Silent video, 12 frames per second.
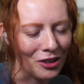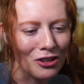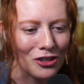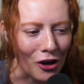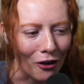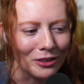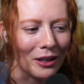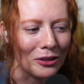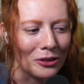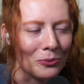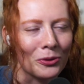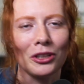she also had
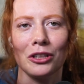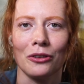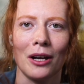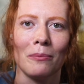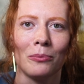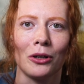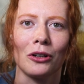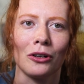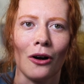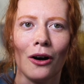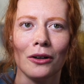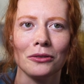this really great book
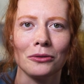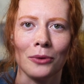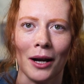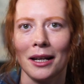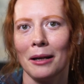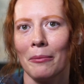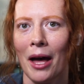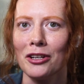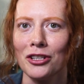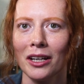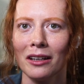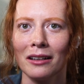called Writing
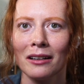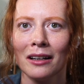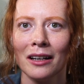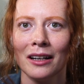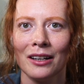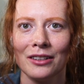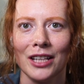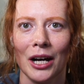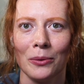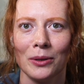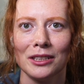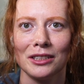Magic
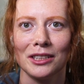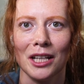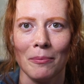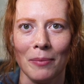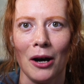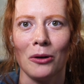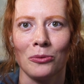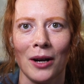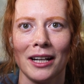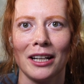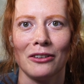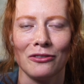that was about
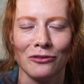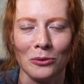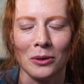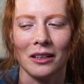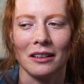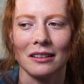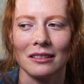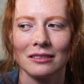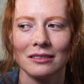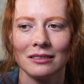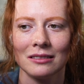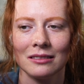writing
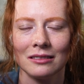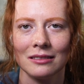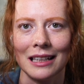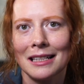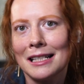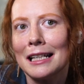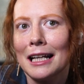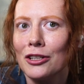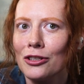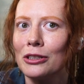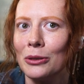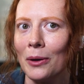for like
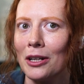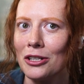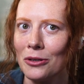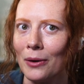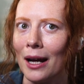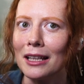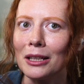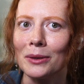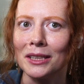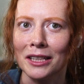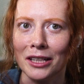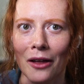teenagers who wanted to write. There
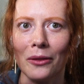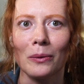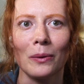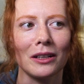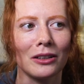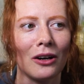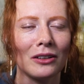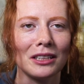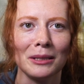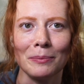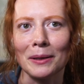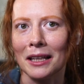was another one called
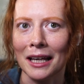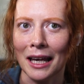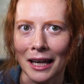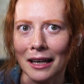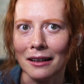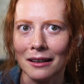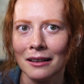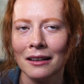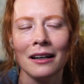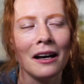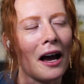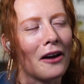Spilling Ink.
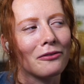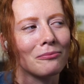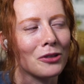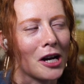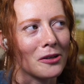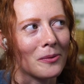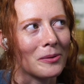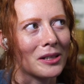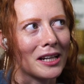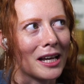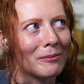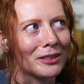I'm trying to remember the
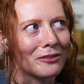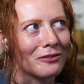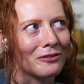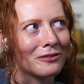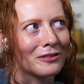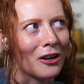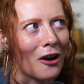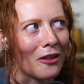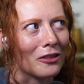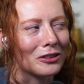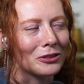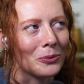names of the
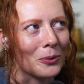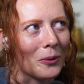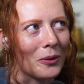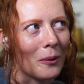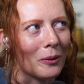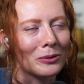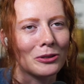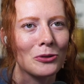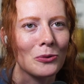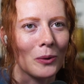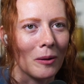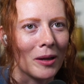authors who wrote that one. It was
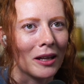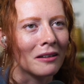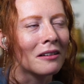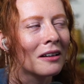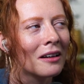two women.